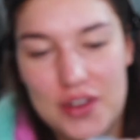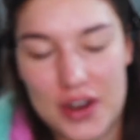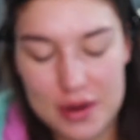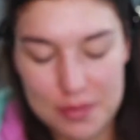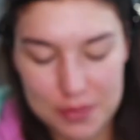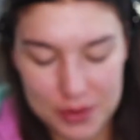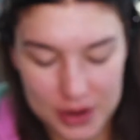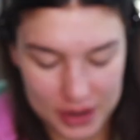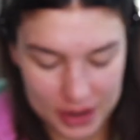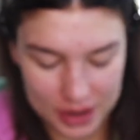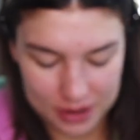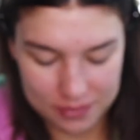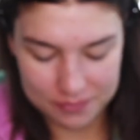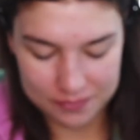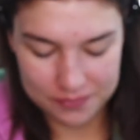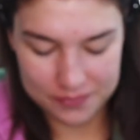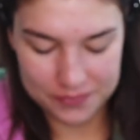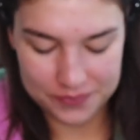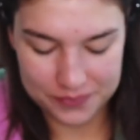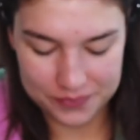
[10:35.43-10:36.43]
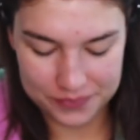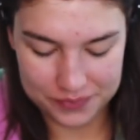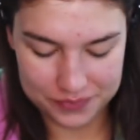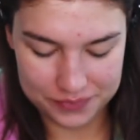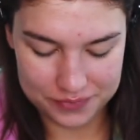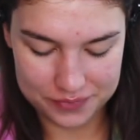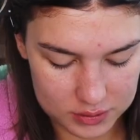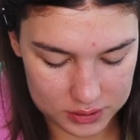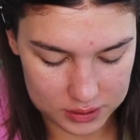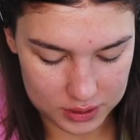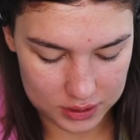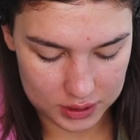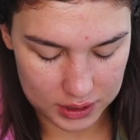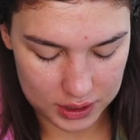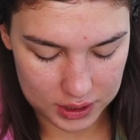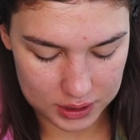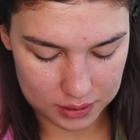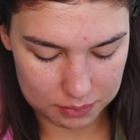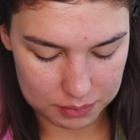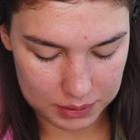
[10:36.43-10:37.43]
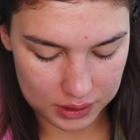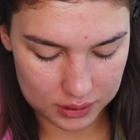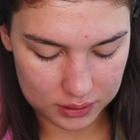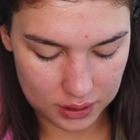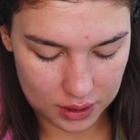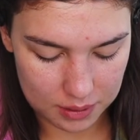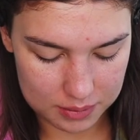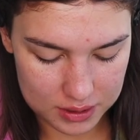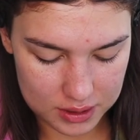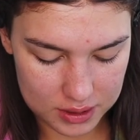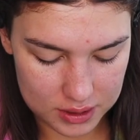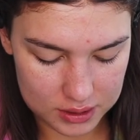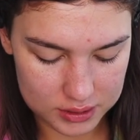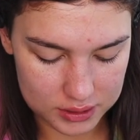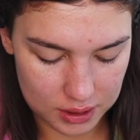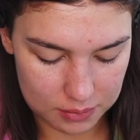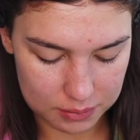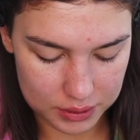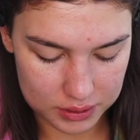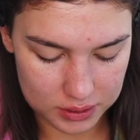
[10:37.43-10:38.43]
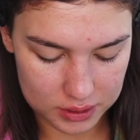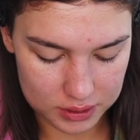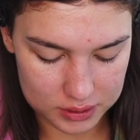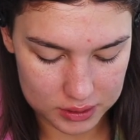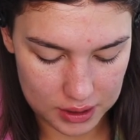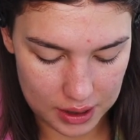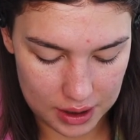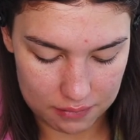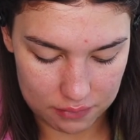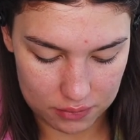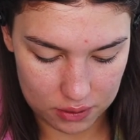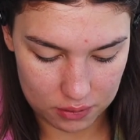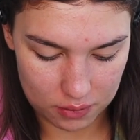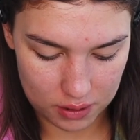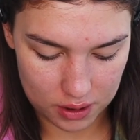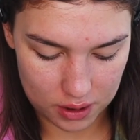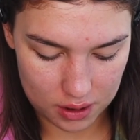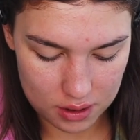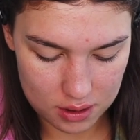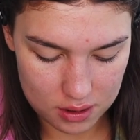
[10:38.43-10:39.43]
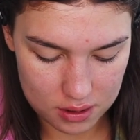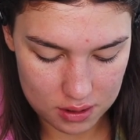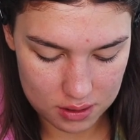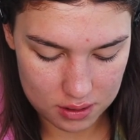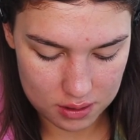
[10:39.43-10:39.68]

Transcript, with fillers: very pretty. Just gonna get a big glob of this and put this everywhere.